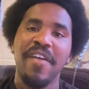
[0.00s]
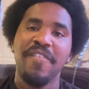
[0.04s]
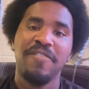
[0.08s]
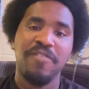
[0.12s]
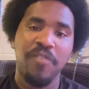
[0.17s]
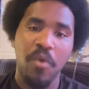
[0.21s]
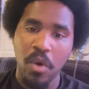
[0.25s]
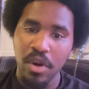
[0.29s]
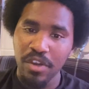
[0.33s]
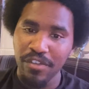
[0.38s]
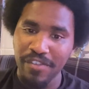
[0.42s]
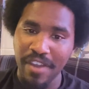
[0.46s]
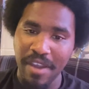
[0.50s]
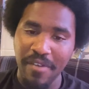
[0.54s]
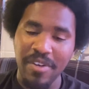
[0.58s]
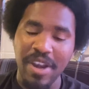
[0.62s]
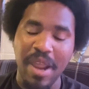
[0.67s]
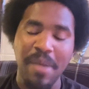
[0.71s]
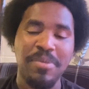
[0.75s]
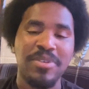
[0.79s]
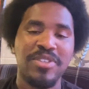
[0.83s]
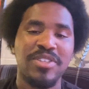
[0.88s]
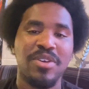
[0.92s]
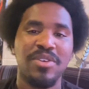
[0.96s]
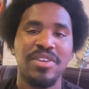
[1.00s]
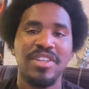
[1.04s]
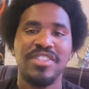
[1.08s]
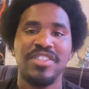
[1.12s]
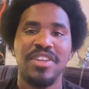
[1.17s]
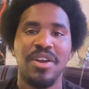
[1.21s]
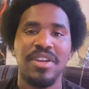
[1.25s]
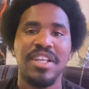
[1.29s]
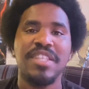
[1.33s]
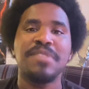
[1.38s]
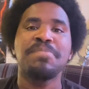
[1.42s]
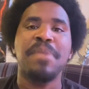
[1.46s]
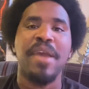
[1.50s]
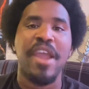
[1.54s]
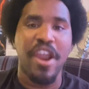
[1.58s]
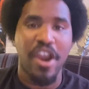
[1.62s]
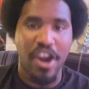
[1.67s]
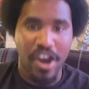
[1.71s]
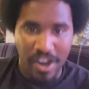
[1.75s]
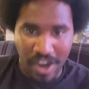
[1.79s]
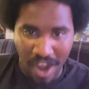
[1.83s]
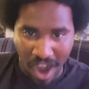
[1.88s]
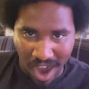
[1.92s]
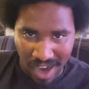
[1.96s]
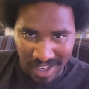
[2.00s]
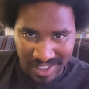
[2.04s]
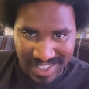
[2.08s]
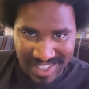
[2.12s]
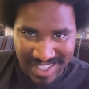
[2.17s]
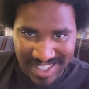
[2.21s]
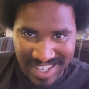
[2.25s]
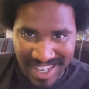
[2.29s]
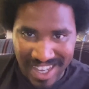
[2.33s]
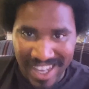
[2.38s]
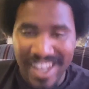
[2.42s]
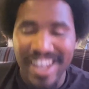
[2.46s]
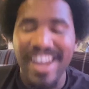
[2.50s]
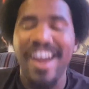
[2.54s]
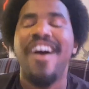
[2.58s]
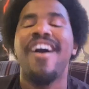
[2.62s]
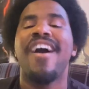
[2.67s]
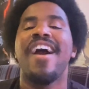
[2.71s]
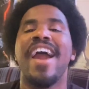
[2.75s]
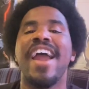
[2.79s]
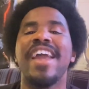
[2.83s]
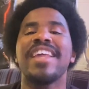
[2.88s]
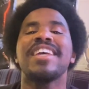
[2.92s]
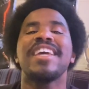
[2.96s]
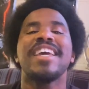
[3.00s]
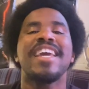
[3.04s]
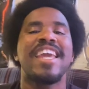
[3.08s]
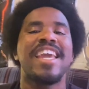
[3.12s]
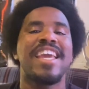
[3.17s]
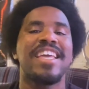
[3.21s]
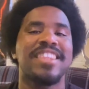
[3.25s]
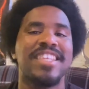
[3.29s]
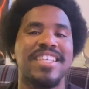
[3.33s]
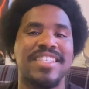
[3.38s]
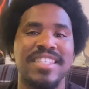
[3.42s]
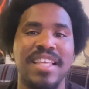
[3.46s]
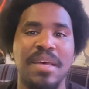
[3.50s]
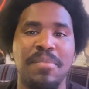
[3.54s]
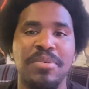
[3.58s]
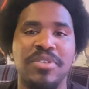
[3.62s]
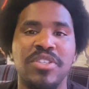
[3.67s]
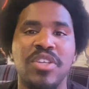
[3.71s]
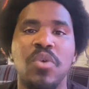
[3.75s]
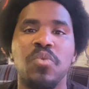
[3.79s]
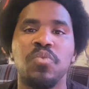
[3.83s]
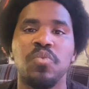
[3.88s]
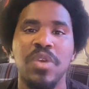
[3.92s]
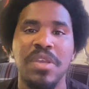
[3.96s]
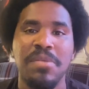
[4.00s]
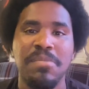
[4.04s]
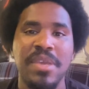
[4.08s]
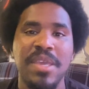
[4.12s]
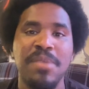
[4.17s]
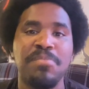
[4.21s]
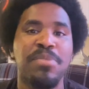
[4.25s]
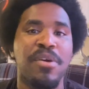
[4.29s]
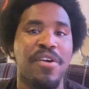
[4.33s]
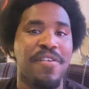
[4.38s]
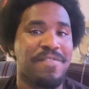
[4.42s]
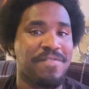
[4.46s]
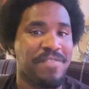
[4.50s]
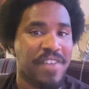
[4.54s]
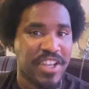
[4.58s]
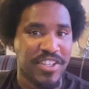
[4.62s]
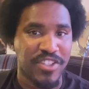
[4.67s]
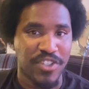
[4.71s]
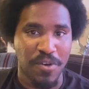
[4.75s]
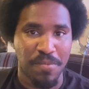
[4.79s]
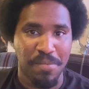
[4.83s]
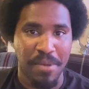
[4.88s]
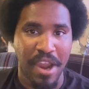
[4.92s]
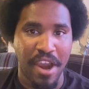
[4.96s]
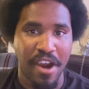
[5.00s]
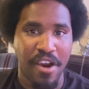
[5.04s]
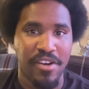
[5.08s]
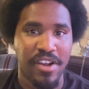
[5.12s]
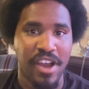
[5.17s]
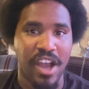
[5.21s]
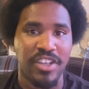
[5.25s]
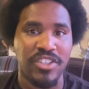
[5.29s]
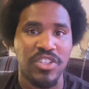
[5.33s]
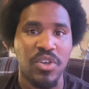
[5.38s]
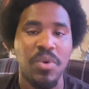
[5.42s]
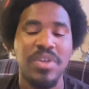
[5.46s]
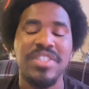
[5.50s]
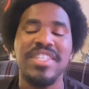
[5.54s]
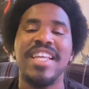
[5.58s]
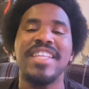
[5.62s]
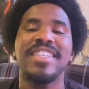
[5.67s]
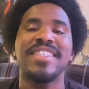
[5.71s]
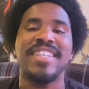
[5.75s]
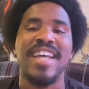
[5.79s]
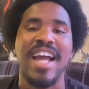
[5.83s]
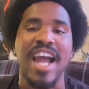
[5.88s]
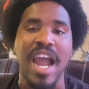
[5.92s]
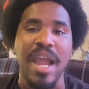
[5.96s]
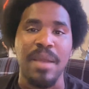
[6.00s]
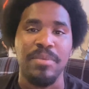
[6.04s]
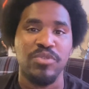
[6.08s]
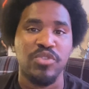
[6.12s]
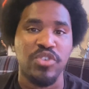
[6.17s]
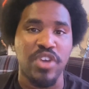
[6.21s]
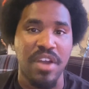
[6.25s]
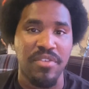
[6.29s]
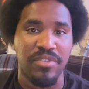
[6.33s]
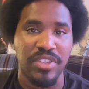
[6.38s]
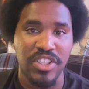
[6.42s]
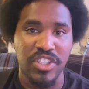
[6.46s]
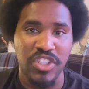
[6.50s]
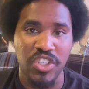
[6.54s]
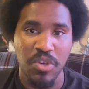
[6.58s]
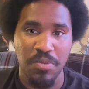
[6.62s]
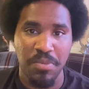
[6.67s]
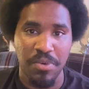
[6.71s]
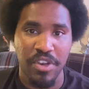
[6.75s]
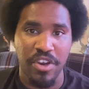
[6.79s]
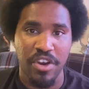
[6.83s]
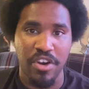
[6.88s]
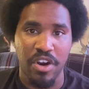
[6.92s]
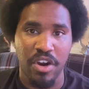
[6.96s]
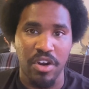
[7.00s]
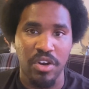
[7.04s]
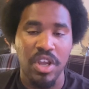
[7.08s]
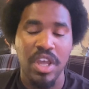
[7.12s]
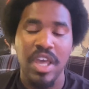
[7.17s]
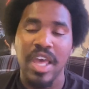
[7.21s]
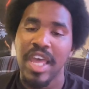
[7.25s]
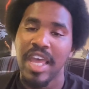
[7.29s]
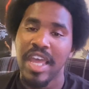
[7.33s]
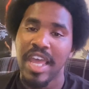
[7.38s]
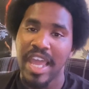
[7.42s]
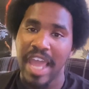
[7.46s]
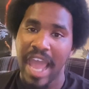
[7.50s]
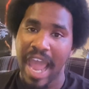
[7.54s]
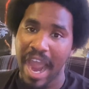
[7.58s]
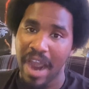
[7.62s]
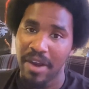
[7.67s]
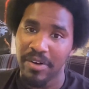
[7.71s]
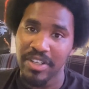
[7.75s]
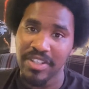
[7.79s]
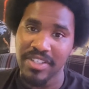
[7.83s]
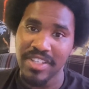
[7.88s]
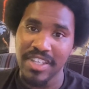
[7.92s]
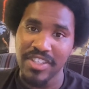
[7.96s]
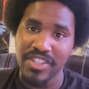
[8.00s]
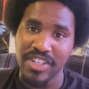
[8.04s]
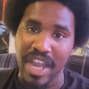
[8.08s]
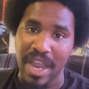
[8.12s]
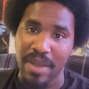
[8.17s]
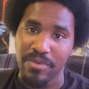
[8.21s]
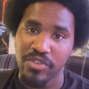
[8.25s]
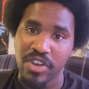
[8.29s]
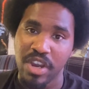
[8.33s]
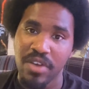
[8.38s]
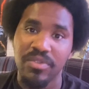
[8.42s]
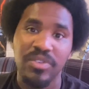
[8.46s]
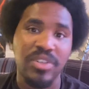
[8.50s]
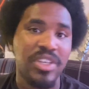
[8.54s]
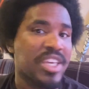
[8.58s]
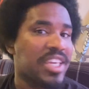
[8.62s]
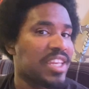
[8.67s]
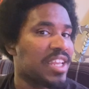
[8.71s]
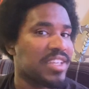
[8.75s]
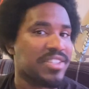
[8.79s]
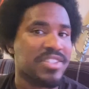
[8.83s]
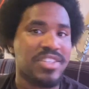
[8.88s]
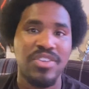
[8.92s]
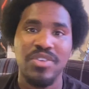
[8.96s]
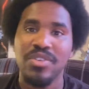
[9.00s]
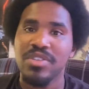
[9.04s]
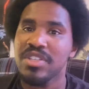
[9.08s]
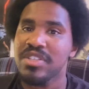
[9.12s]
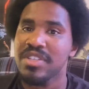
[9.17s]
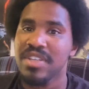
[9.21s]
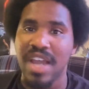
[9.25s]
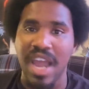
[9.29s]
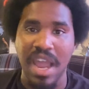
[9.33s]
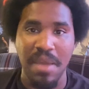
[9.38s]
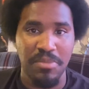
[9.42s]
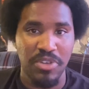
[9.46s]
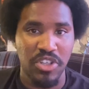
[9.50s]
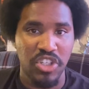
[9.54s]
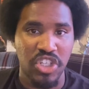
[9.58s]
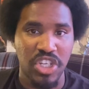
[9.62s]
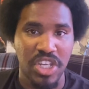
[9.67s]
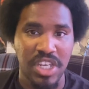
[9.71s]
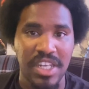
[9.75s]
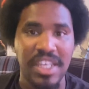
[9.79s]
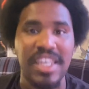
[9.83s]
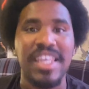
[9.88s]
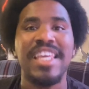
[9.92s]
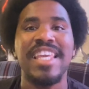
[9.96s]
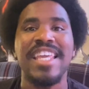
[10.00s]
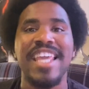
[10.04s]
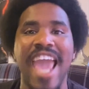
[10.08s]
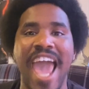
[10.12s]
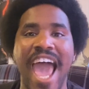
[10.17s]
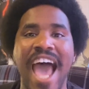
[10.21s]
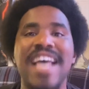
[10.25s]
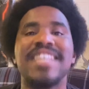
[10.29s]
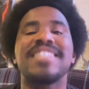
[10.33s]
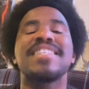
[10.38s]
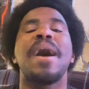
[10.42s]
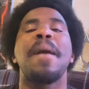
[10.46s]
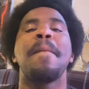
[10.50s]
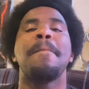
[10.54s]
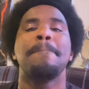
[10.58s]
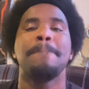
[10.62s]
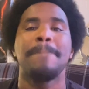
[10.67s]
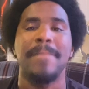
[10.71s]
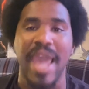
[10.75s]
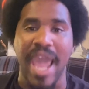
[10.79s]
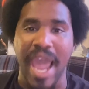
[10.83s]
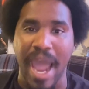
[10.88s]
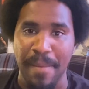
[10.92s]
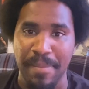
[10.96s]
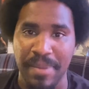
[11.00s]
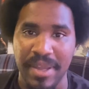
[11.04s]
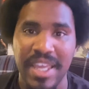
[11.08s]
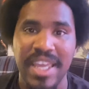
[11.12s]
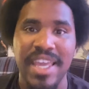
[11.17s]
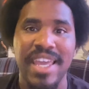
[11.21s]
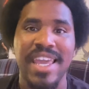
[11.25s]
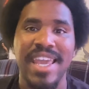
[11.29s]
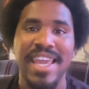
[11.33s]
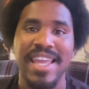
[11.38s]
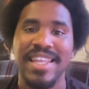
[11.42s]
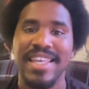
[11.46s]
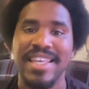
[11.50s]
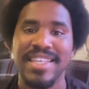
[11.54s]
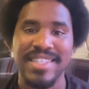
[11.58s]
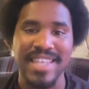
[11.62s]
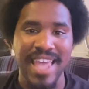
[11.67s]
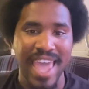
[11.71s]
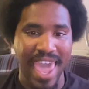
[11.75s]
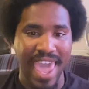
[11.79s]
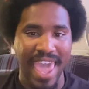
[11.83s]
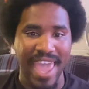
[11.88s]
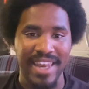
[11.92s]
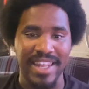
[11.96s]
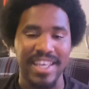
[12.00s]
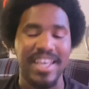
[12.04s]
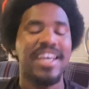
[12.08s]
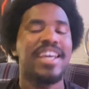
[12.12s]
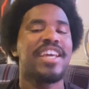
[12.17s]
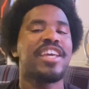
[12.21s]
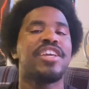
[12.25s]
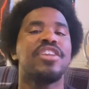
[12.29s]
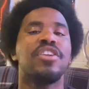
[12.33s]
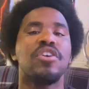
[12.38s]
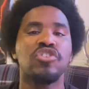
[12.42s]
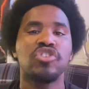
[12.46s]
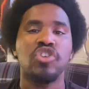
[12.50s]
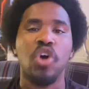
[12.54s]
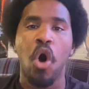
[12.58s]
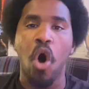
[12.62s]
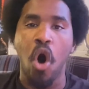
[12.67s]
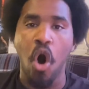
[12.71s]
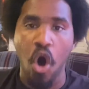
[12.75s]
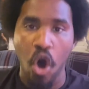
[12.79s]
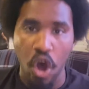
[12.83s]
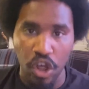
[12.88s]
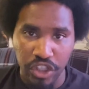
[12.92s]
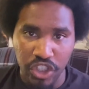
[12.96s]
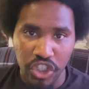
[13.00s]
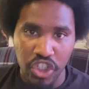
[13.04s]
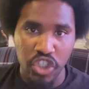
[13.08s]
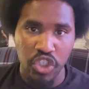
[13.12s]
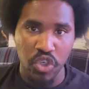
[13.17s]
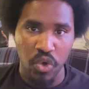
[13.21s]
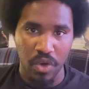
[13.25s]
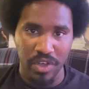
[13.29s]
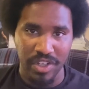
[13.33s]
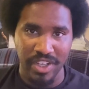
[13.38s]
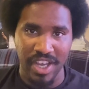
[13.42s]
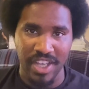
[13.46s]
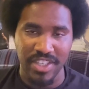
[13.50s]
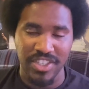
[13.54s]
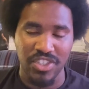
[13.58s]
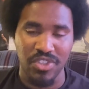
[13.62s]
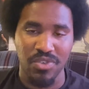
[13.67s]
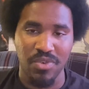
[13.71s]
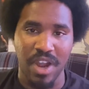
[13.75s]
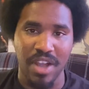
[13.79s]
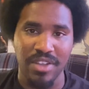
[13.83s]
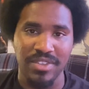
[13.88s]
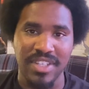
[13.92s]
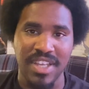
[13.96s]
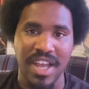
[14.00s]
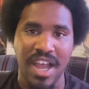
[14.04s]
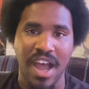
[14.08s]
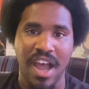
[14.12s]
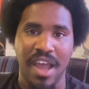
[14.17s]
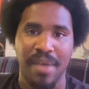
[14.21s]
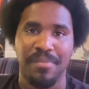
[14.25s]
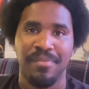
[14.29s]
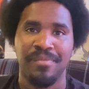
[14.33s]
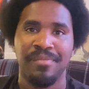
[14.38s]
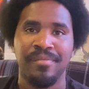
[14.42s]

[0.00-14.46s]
4th favorite episode is known as Paradox. Alright, in this episode we meet Professor Paradox, who is a time-traveling superhero. How does he time travel? He doesn't use a time machine, he has a map in his head. He knows all the shortcuts throughout time.